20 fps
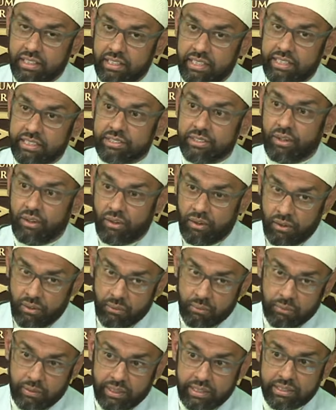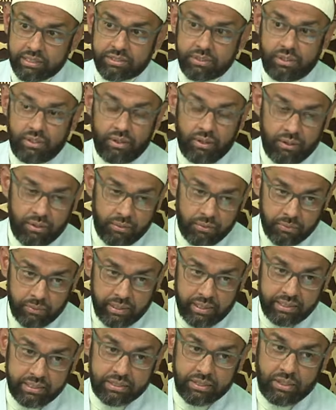is always,
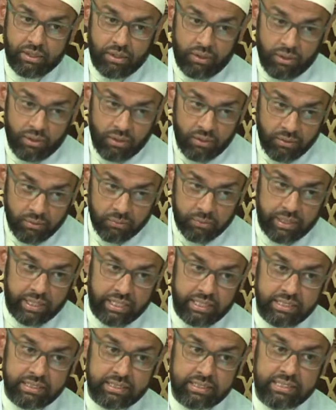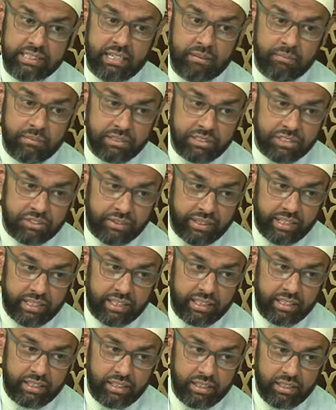always, always
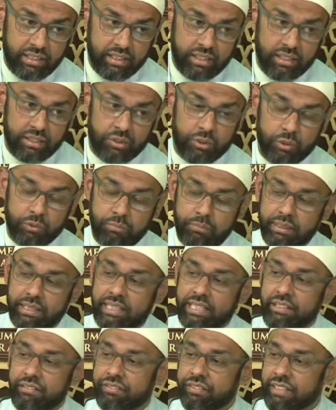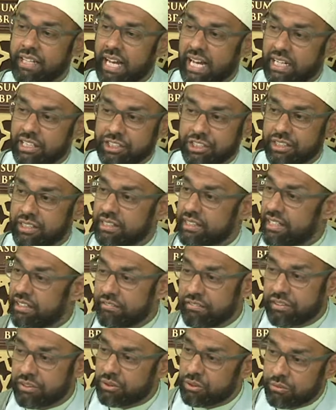demonstrated through belief and action,
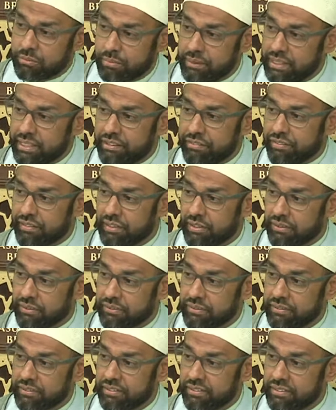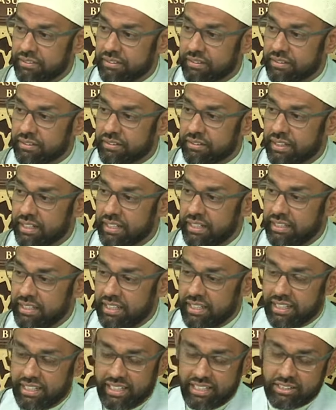never through belief alone, right?
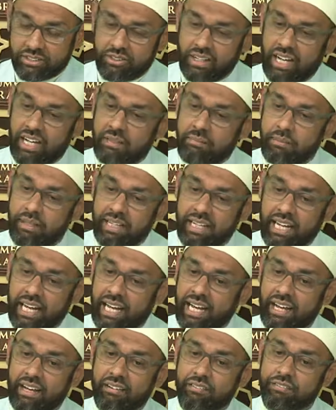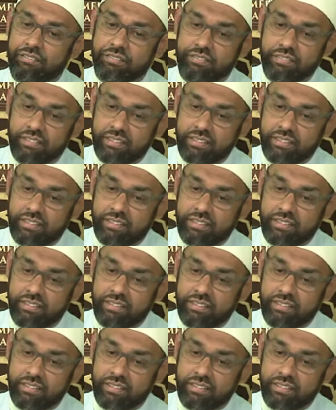And so I may have